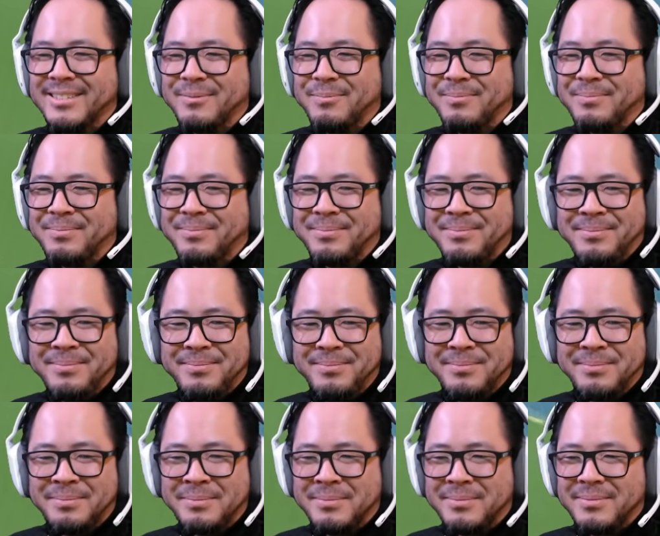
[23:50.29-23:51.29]

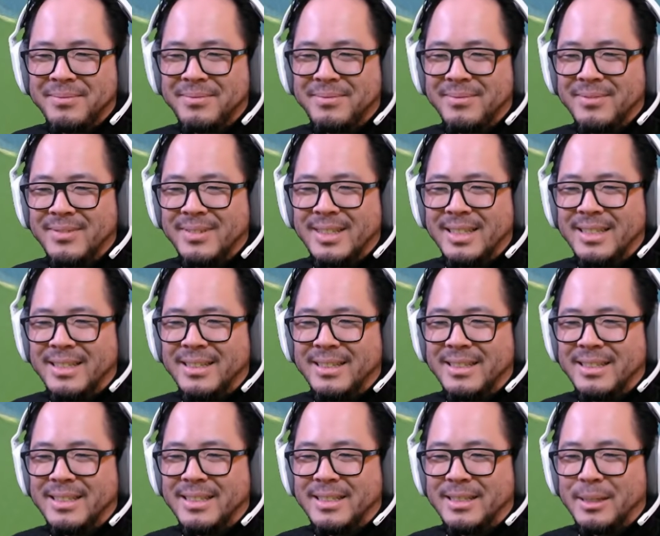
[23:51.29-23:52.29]

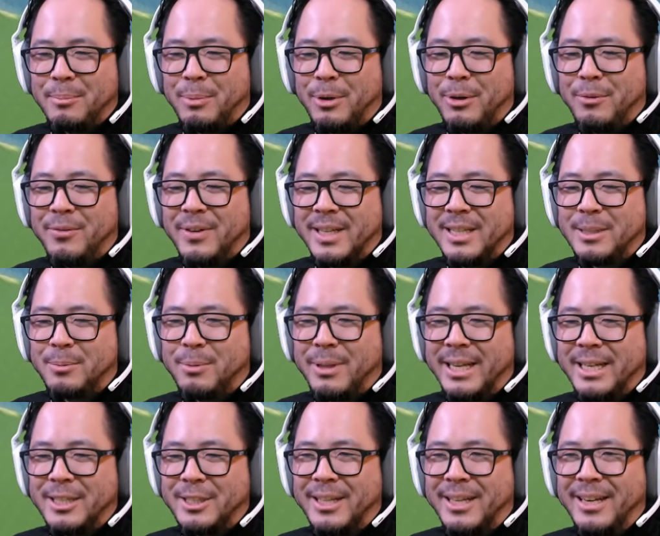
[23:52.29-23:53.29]
This is a perfect
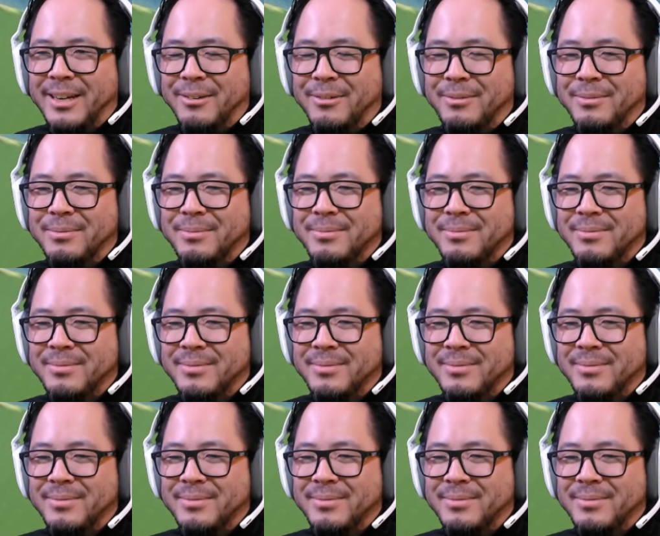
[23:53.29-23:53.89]
splashdown.